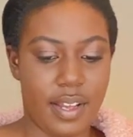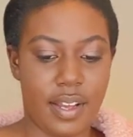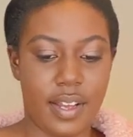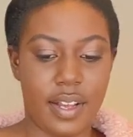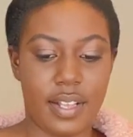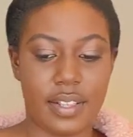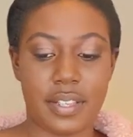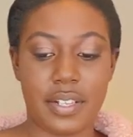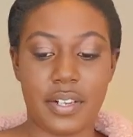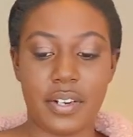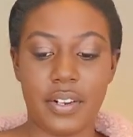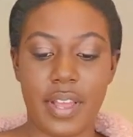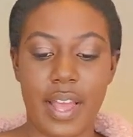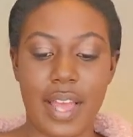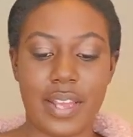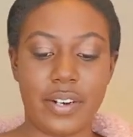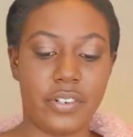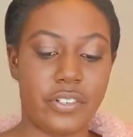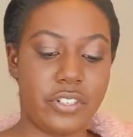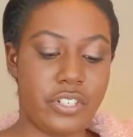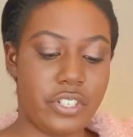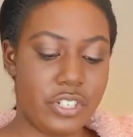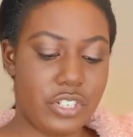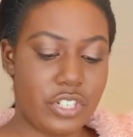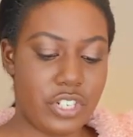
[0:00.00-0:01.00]
a little
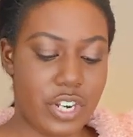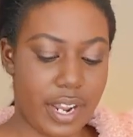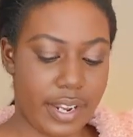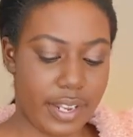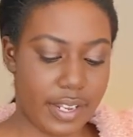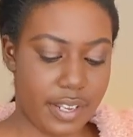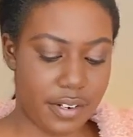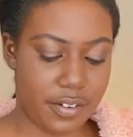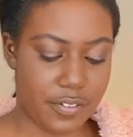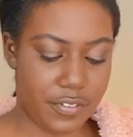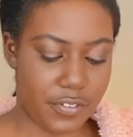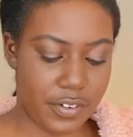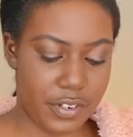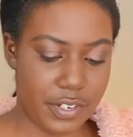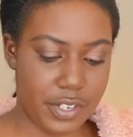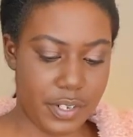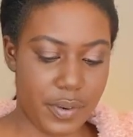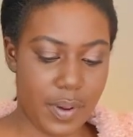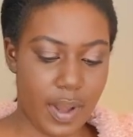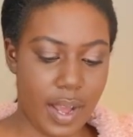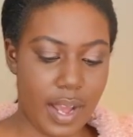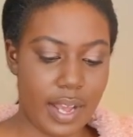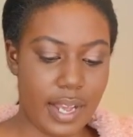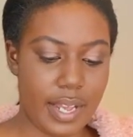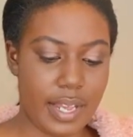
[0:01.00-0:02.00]
energy check-in for you
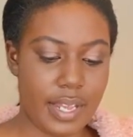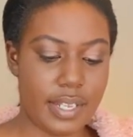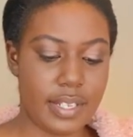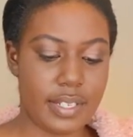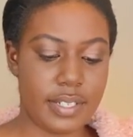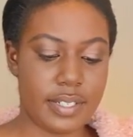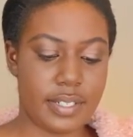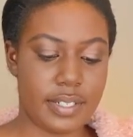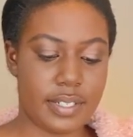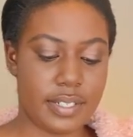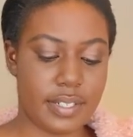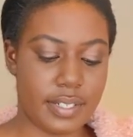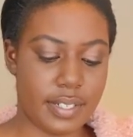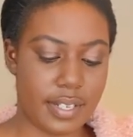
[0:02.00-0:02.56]
guys.